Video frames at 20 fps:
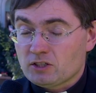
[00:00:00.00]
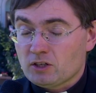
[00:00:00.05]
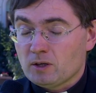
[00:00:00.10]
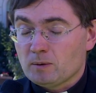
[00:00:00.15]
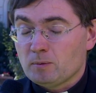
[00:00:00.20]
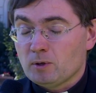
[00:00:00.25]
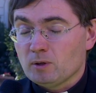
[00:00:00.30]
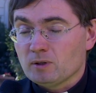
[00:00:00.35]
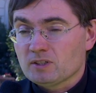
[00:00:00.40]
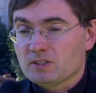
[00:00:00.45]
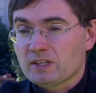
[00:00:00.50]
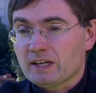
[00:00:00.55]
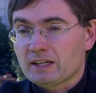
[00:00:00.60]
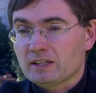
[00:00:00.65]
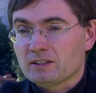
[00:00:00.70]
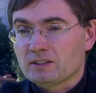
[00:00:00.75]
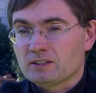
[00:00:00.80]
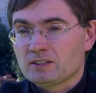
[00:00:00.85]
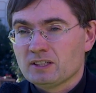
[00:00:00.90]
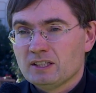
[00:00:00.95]
John Paul
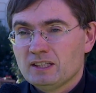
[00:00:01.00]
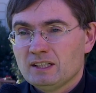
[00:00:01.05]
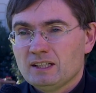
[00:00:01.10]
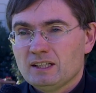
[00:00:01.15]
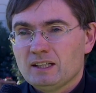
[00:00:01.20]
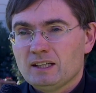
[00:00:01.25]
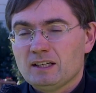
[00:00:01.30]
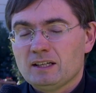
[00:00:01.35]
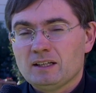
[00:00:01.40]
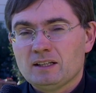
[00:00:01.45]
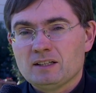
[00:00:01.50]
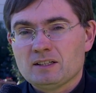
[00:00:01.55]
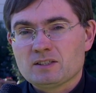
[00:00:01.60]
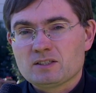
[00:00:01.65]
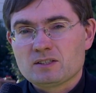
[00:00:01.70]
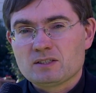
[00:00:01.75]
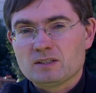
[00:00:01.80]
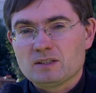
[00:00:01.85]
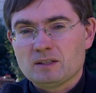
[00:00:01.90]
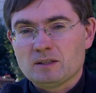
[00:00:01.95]
II in
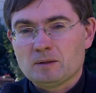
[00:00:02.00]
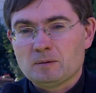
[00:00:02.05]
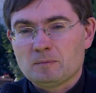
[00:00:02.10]
his